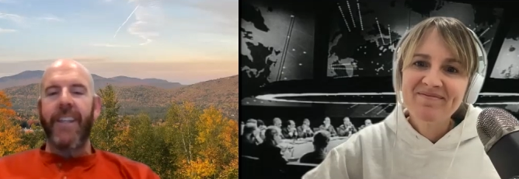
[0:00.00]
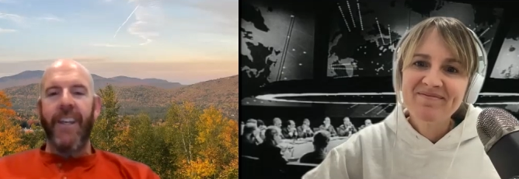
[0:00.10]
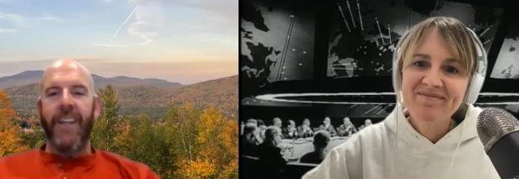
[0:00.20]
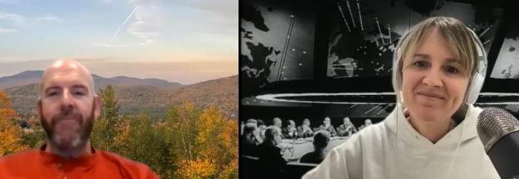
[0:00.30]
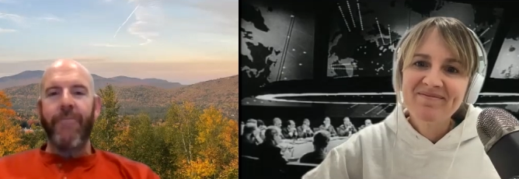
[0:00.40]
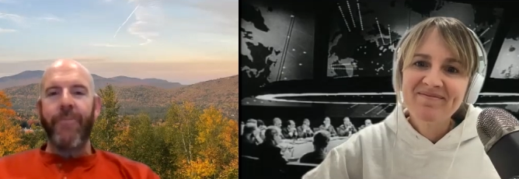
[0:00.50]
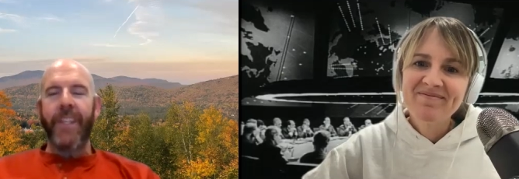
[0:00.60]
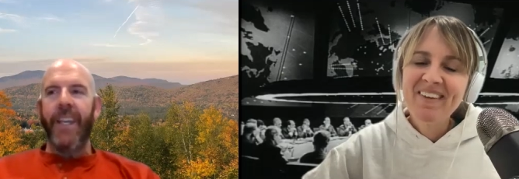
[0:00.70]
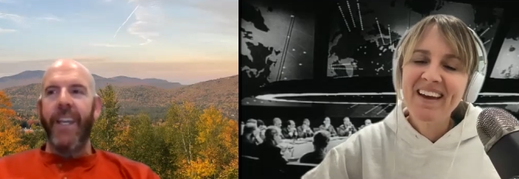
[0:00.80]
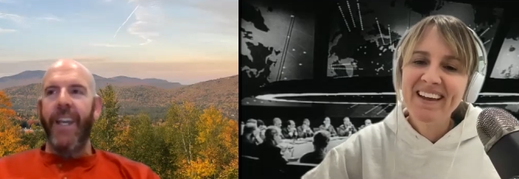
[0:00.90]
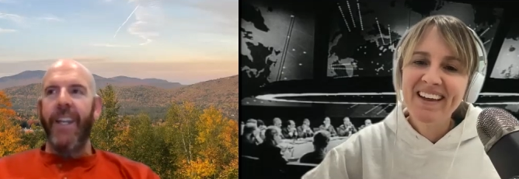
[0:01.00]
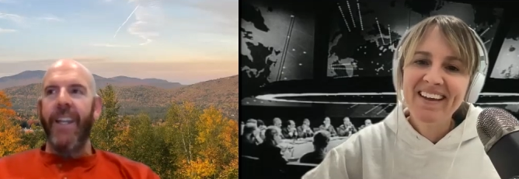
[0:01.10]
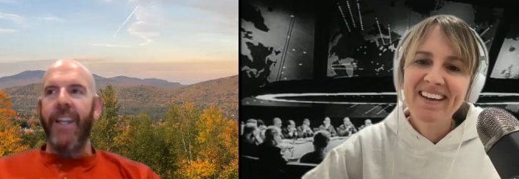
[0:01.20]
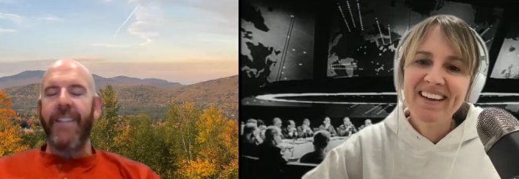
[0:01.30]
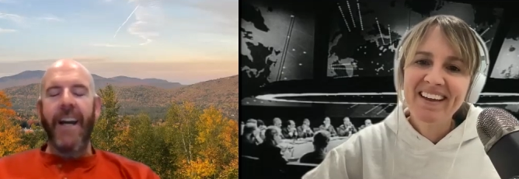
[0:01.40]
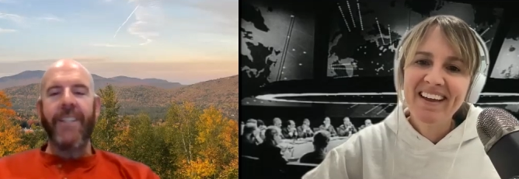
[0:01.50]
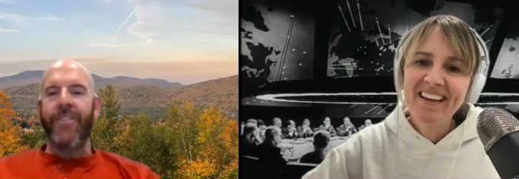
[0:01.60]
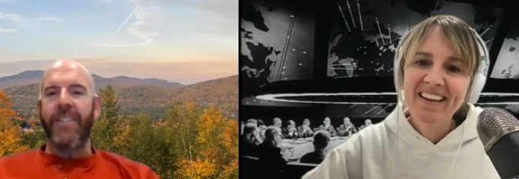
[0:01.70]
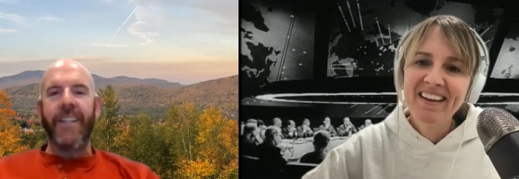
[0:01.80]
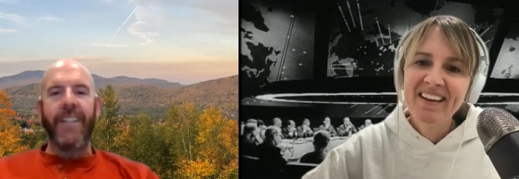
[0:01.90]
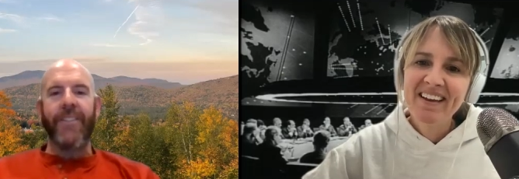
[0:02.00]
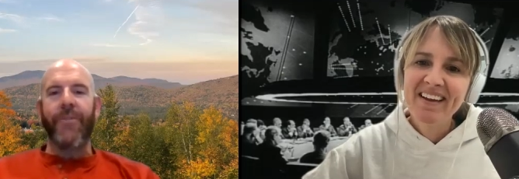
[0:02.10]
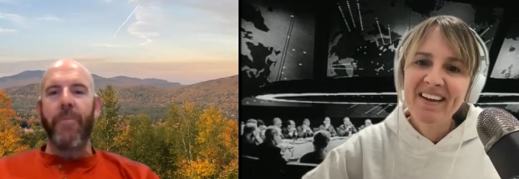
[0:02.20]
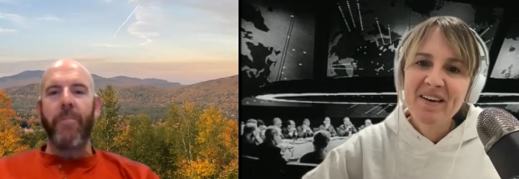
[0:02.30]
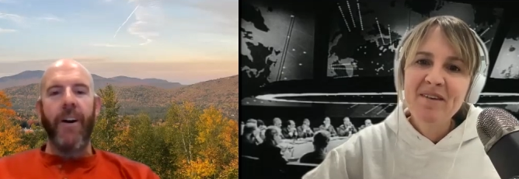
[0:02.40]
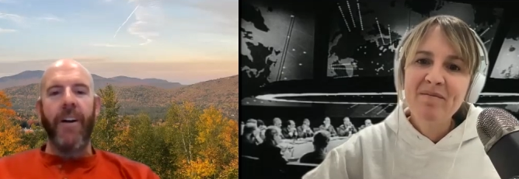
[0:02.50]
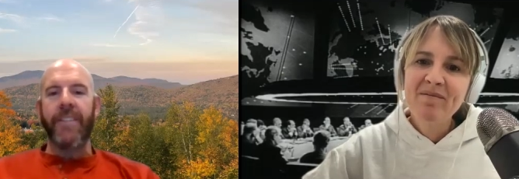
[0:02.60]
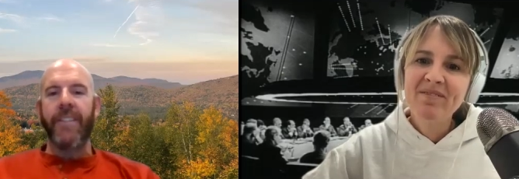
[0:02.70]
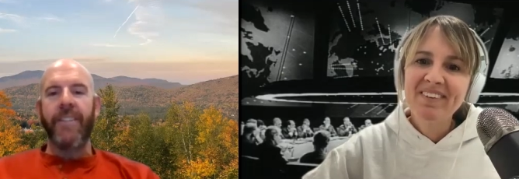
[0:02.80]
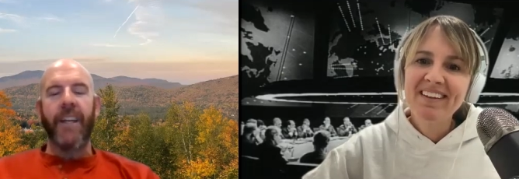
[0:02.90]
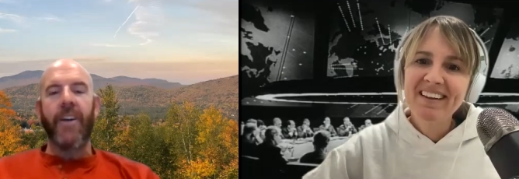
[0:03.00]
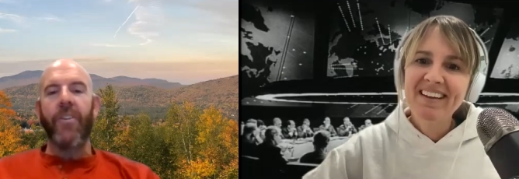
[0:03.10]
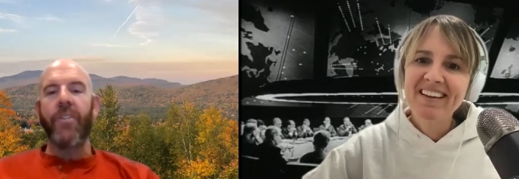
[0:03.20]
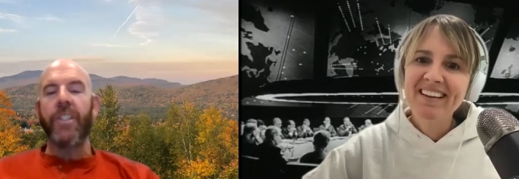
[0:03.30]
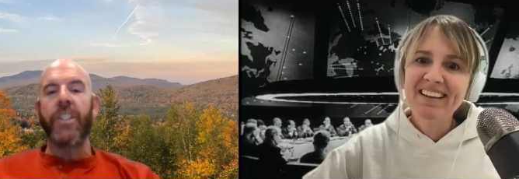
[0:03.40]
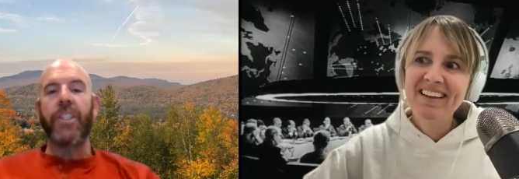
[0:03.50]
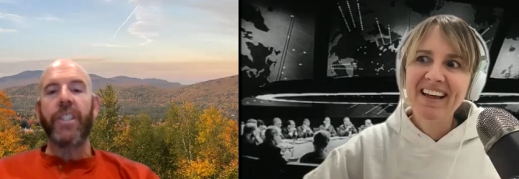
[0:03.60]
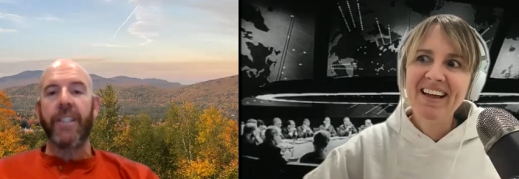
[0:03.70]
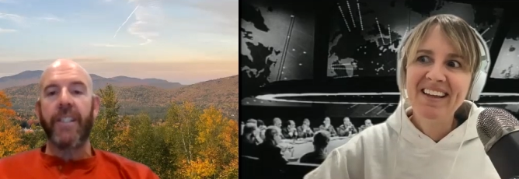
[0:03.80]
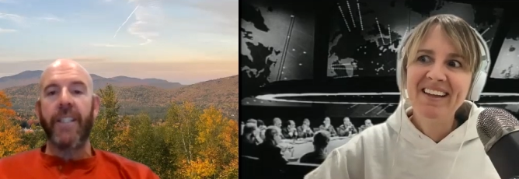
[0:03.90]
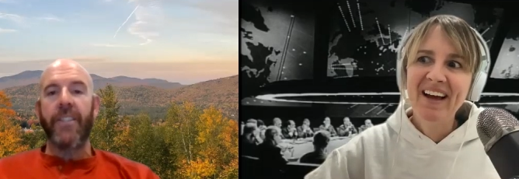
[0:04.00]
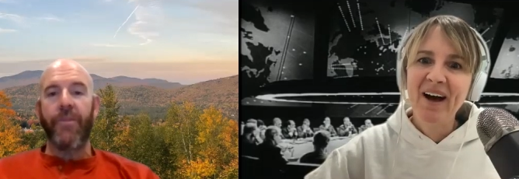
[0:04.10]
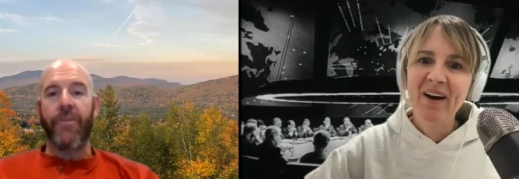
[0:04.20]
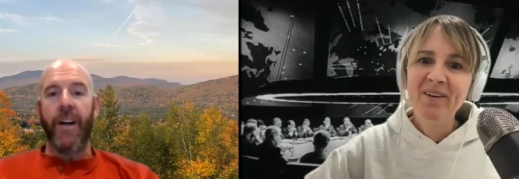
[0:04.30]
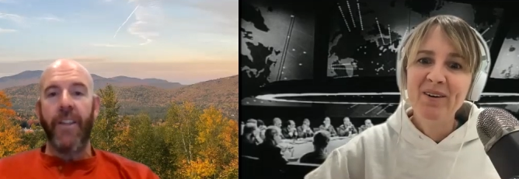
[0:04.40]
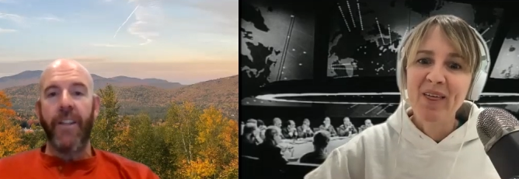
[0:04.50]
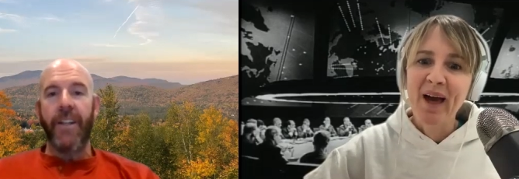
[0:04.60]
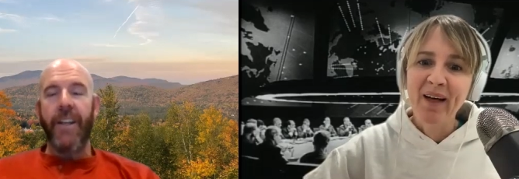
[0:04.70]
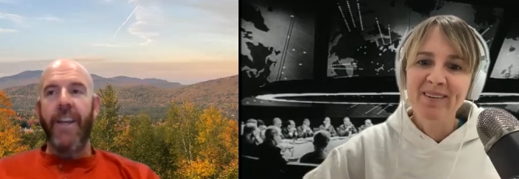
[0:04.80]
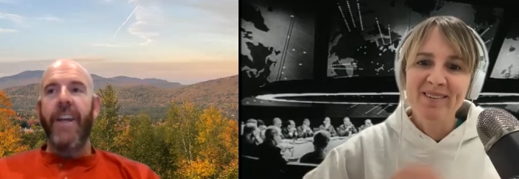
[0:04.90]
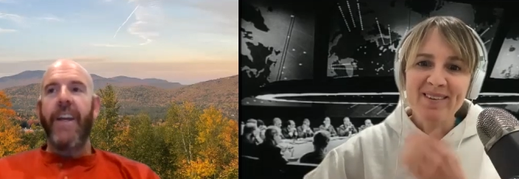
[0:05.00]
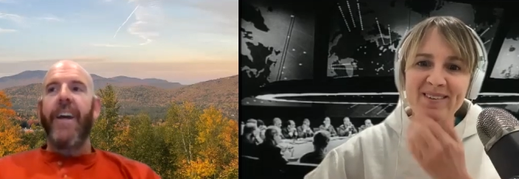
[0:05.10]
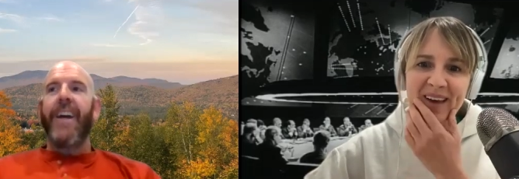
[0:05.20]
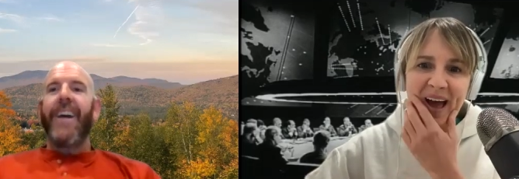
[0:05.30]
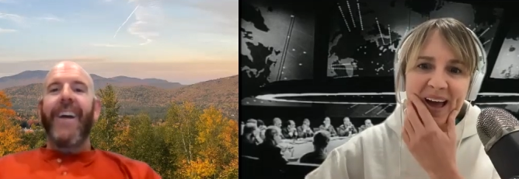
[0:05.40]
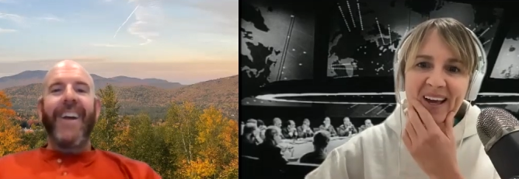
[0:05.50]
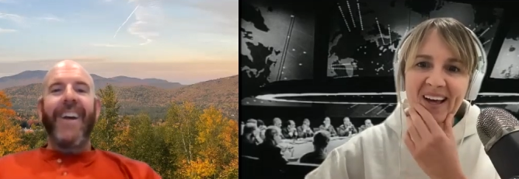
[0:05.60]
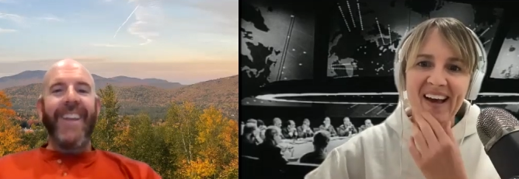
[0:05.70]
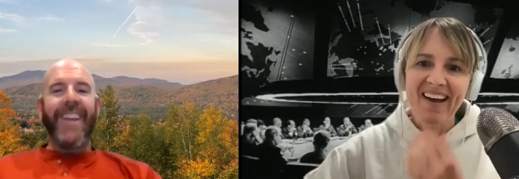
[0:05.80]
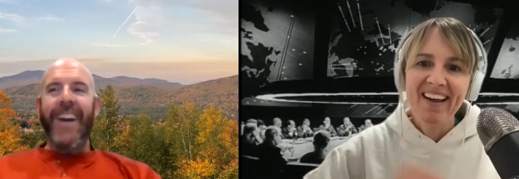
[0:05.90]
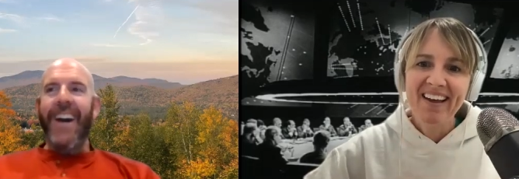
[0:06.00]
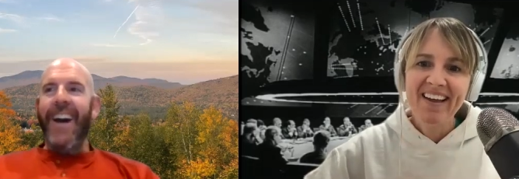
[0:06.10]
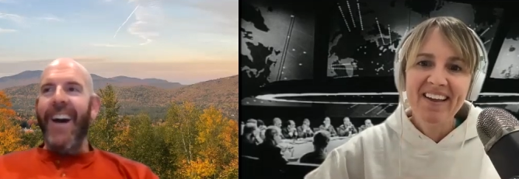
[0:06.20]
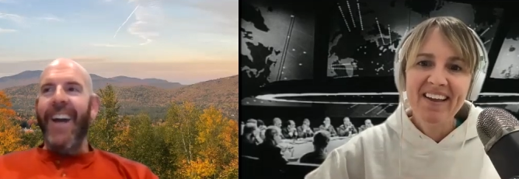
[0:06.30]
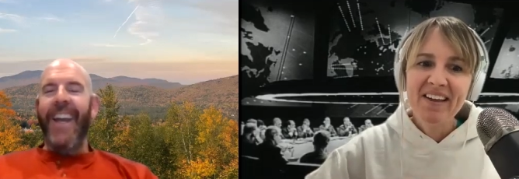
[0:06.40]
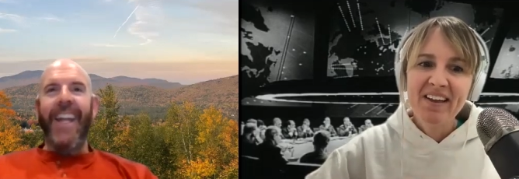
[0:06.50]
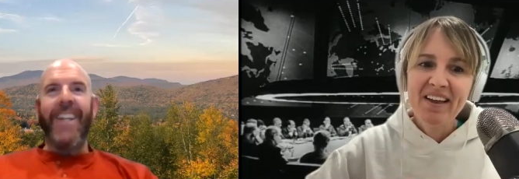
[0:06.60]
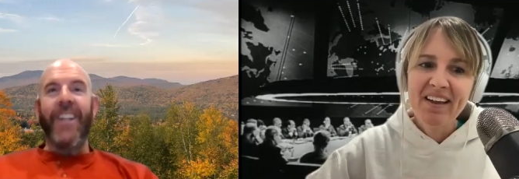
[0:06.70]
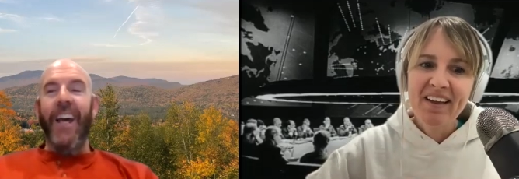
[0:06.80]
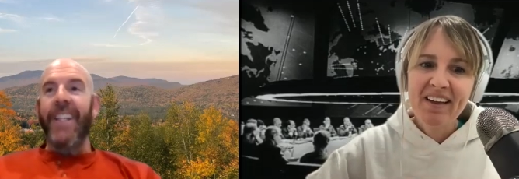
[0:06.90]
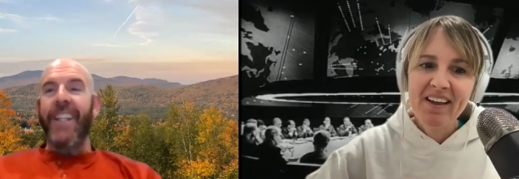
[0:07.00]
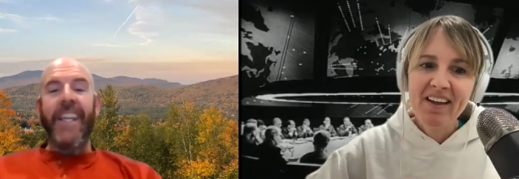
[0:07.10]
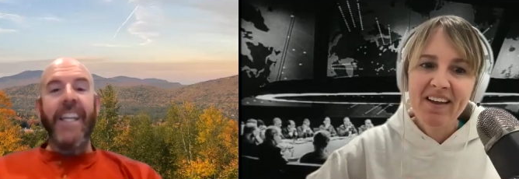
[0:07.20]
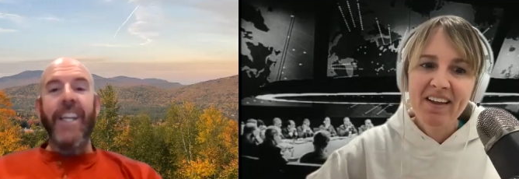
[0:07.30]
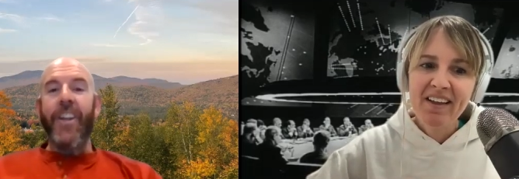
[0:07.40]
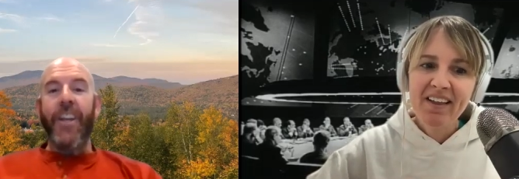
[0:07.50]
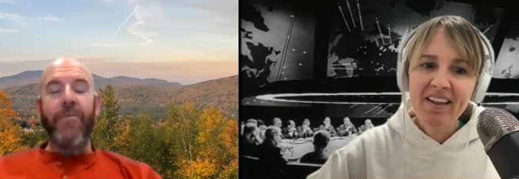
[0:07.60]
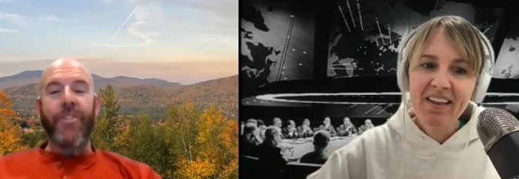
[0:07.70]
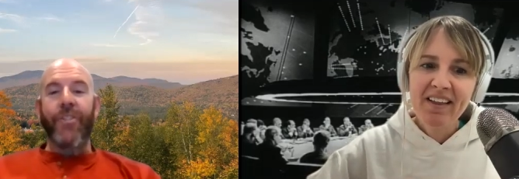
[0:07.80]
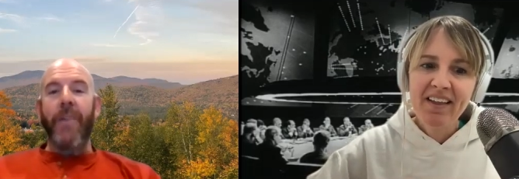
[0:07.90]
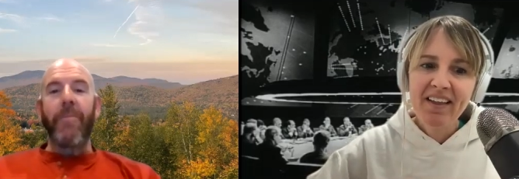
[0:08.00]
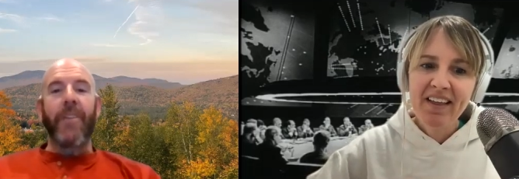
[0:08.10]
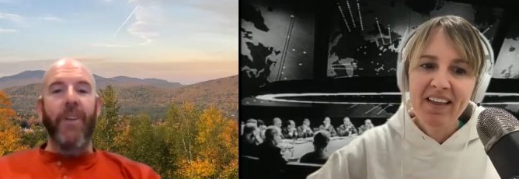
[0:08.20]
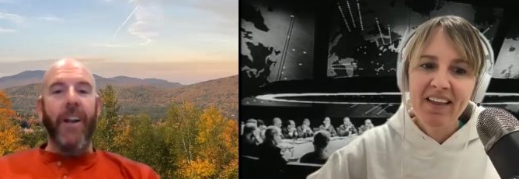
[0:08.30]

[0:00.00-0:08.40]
Speaker 1: kid, and his eyes are the size of footballs. And he's like, holy shit, that's your father.
Speaker 2: Who the hell is this guy?
Speaker 1: Yeah. And like, he didn't know, he was trembling when